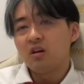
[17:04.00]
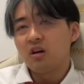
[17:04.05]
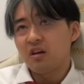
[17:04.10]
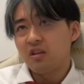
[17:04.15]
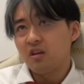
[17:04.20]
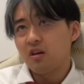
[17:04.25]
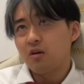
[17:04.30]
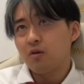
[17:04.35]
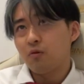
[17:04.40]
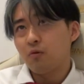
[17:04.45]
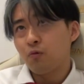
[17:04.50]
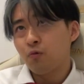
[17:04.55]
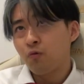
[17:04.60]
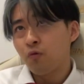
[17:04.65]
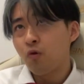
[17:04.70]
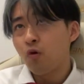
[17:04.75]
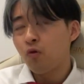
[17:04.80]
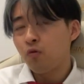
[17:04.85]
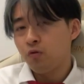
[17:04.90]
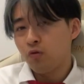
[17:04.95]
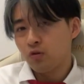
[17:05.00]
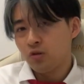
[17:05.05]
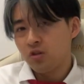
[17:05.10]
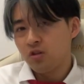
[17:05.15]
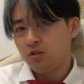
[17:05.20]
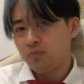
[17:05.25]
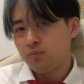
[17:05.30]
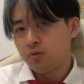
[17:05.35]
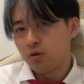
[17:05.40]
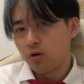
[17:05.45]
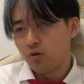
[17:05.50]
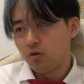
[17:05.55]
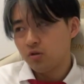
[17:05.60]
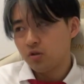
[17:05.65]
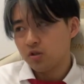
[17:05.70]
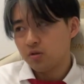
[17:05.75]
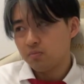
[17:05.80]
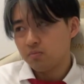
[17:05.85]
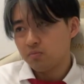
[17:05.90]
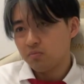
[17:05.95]
I think 442
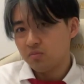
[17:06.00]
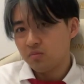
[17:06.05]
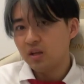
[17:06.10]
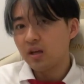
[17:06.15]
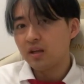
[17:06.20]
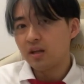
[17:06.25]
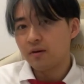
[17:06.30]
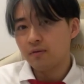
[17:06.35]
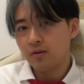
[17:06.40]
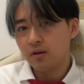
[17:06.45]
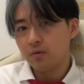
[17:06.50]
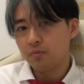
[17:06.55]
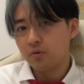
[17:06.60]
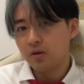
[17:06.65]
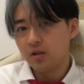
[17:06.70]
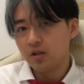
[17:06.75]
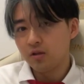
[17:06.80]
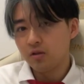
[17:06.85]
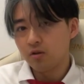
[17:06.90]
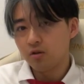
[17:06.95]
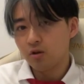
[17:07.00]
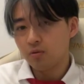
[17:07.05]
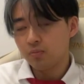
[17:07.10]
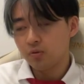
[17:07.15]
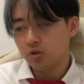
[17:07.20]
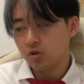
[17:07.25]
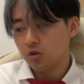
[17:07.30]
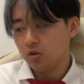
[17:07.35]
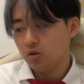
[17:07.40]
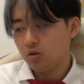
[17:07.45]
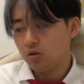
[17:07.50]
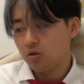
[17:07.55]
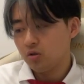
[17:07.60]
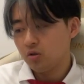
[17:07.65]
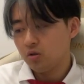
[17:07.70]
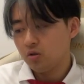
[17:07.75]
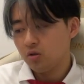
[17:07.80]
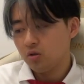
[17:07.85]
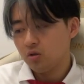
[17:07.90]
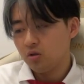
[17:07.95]
Pros, they're definitely a really good option.
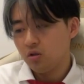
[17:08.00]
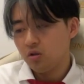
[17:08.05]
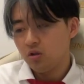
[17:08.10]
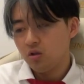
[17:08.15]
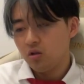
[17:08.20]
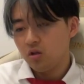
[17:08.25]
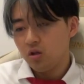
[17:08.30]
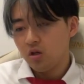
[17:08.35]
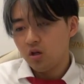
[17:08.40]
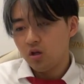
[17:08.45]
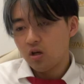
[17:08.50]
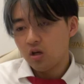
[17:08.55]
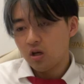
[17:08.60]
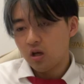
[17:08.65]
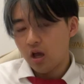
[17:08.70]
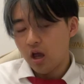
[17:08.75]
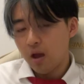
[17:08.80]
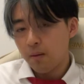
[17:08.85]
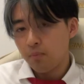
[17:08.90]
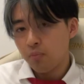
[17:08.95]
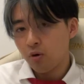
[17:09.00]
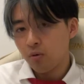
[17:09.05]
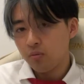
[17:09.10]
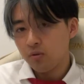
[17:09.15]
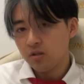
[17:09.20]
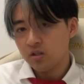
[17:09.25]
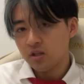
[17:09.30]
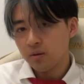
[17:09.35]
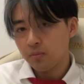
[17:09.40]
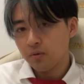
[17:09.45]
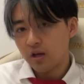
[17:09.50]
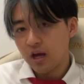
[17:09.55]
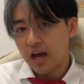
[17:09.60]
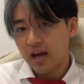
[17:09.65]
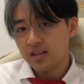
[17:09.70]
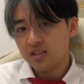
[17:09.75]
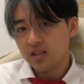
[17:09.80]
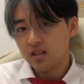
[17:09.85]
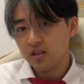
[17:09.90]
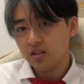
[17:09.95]
And probably some of the
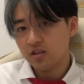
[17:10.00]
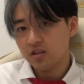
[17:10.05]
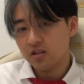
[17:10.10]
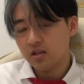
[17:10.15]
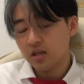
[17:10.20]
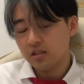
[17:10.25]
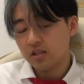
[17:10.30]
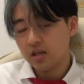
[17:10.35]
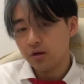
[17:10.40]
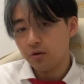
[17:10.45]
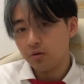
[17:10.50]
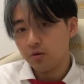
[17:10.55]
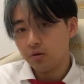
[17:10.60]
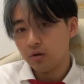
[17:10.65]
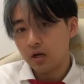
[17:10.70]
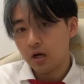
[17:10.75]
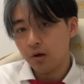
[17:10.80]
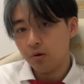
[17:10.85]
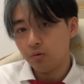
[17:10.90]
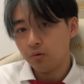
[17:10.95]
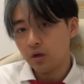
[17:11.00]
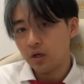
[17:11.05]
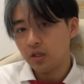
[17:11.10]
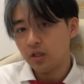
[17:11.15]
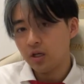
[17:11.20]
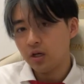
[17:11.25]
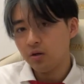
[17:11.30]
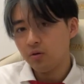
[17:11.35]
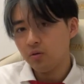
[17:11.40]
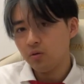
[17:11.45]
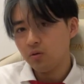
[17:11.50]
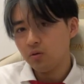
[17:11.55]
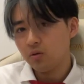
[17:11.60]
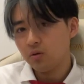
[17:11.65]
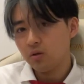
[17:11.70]
ASICs that's out right now.